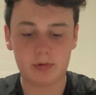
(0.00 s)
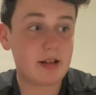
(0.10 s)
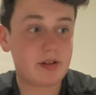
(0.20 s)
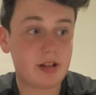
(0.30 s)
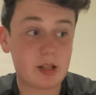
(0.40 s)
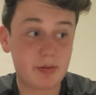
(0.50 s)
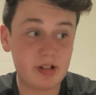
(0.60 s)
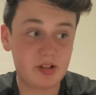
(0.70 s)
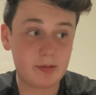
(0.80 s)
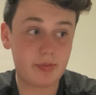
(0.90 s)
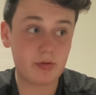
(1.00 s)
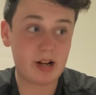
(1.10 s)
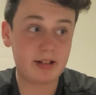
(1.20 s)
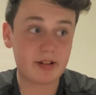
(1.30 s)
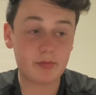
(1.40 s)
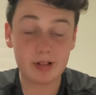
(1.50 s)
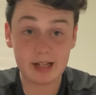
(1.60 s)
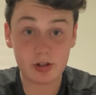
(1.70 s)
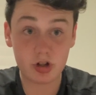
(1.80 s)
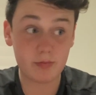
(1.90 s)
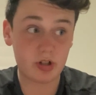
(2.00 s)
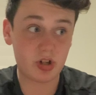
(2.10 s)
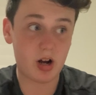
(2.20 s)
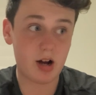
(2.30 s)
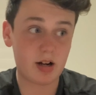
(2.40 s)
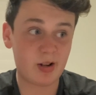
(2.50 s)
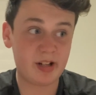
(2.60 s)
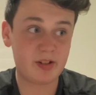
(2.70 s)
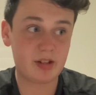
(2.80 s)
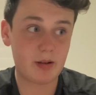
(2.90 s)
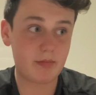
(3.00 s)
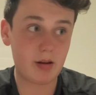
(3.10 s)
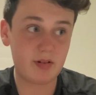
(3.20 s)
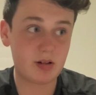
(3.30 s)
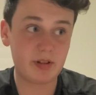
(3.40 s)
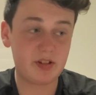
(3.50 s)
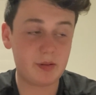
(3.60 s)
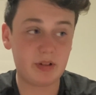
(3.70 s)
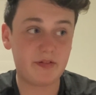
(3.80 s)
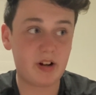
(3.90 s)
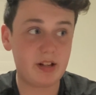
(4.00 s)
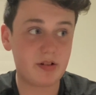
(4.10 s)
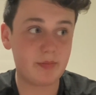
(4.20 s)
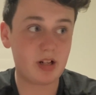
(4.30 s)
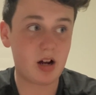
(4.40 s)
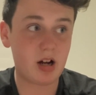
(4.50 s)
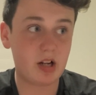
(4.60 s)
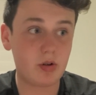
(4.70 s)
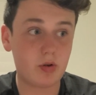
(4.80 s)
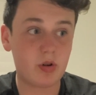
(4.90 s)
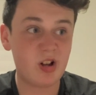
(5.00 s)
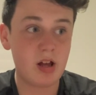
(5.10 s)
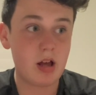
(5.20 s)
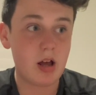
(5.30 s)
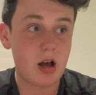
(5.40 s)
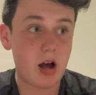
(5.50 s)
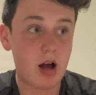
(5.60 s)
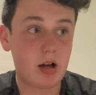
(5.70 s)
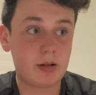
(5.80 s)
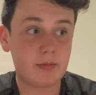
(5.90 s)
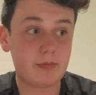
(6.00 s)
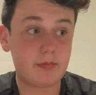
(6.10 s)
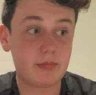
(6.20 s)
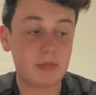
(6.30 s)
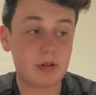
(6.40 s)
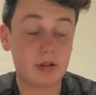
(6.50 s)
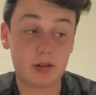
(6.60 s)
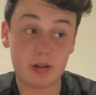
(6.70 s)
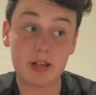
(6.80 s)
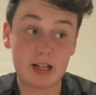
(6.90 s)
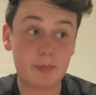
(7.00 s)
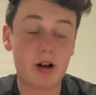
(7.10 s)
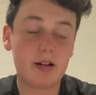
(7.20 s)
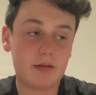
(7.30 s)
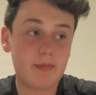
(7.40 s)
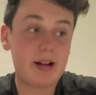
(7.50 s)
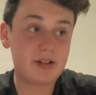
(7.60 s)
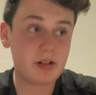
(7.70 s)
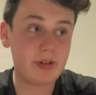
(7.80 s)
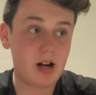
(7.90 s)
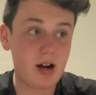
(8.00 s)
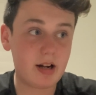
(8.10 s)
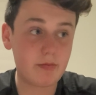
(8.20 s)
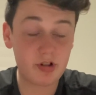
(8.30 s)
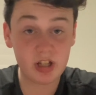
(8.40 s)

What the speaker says: So that's pretty simple, and it doesn't really get too much harder, except maybe some of the simplifiers are a bit hard, or the next part makes it a little bit harder, which is